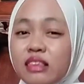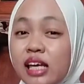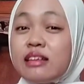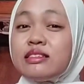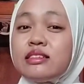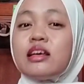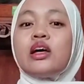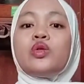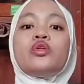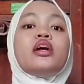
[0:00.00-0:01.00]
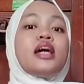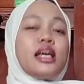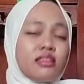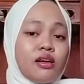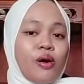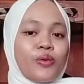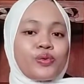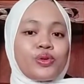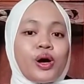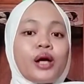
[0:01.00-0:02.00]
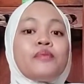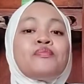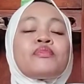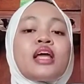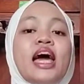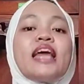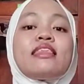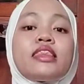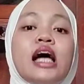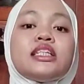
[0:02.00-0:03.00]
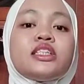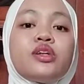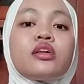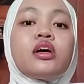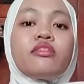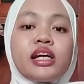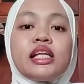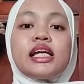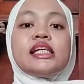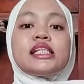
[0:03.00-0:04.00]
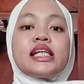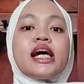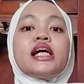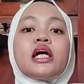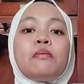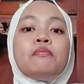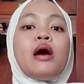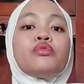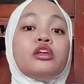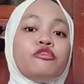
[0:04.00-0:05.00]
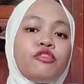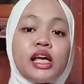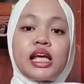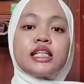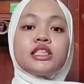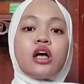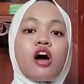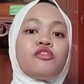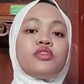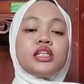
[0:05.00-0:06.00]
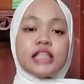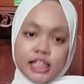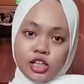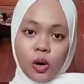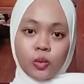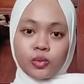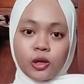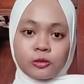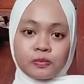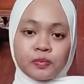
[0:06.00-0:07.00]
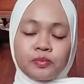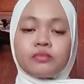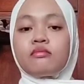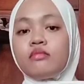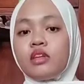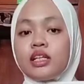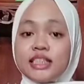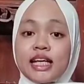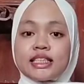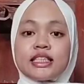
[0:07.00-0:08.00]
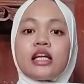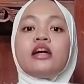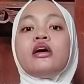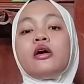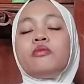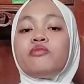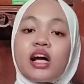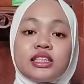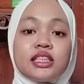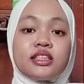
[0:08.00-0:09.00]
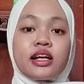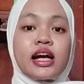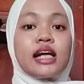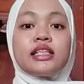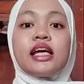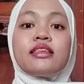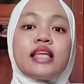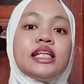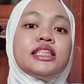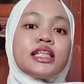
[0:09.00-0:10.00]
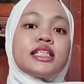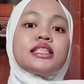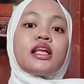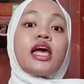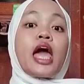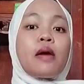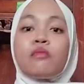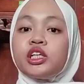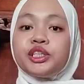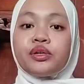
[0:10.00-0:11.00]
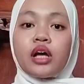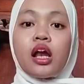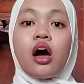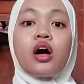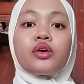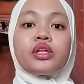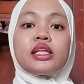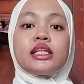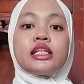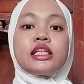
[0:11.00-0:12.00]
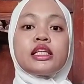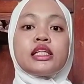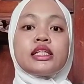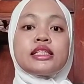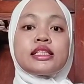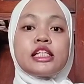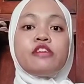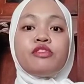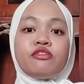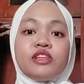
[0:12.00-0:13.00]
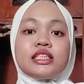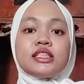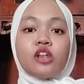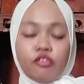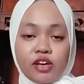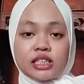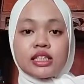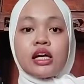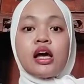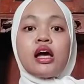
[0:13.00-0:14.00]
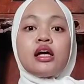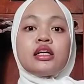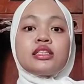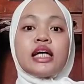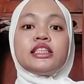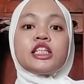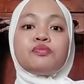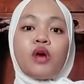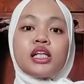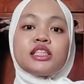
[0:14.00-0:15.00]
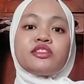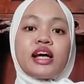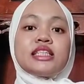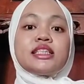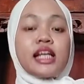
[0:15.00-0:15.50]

things to the interlocutor and does not really care about the feelings of the interlocutor. 6. Phrases regarding dangerously emotional or divisive topics such as politics,